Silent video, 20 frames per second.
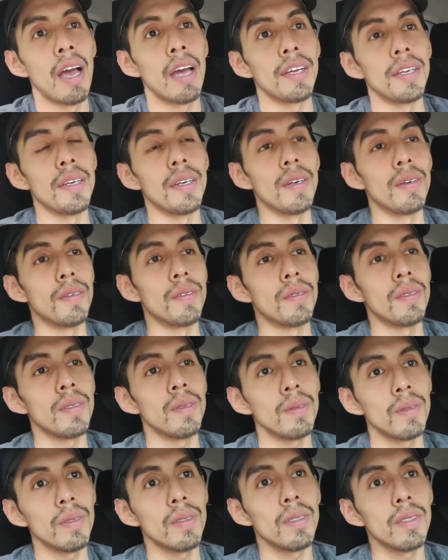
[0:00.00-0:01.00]
you know,
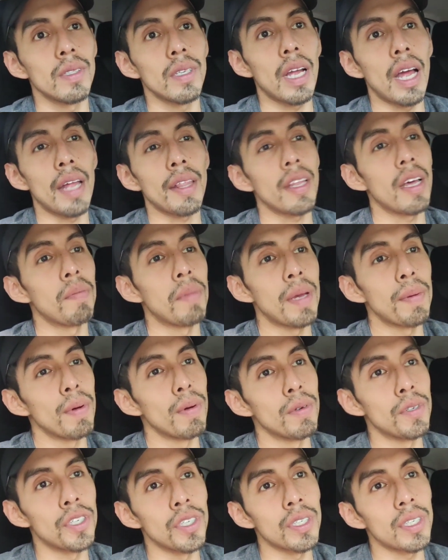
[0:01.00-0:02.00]
I thought maybe it
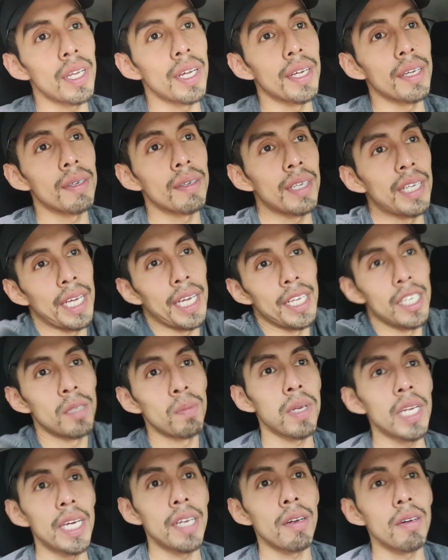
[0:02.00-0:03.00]
was just like kids
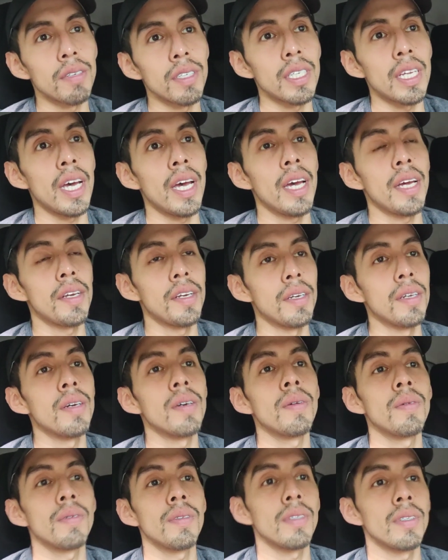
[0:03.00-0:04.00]
playing outside, you
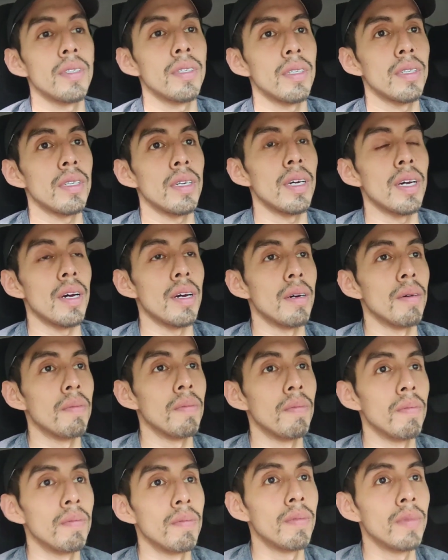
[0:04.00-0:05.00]
know. Um,
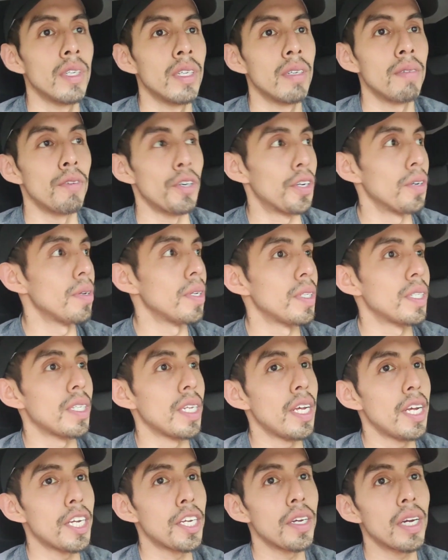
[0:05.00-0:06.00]
for goodness
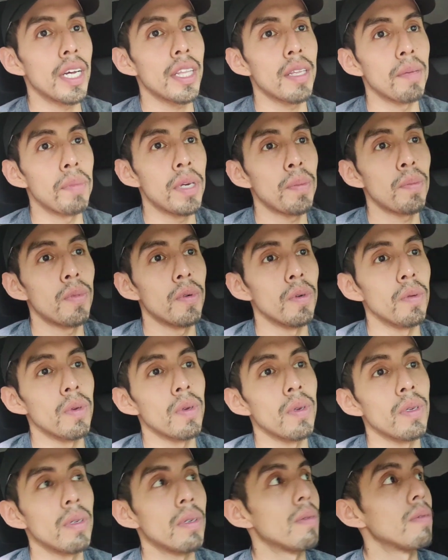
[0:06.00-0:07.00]
sake, you got the people,
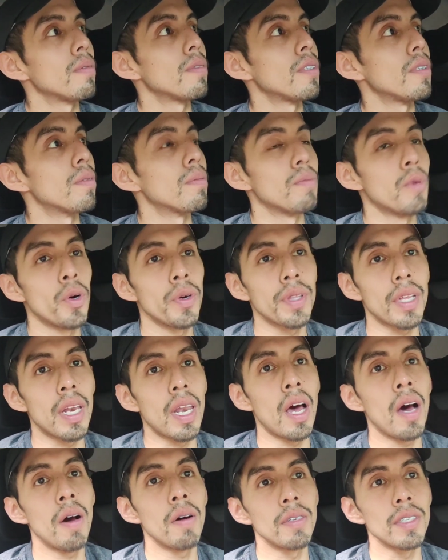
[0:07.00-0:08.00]
you know, mowing the
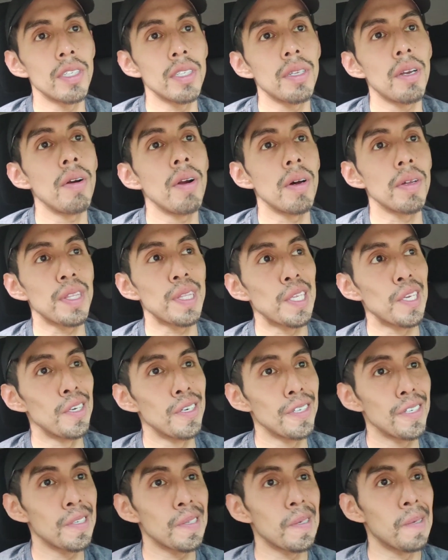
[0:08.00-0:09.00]
lawns. They're out there,
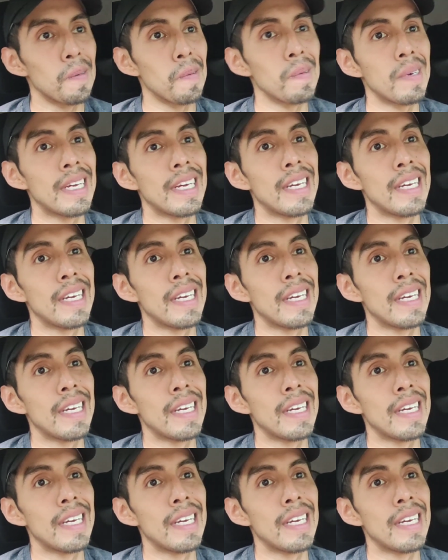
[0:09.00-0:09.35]
so.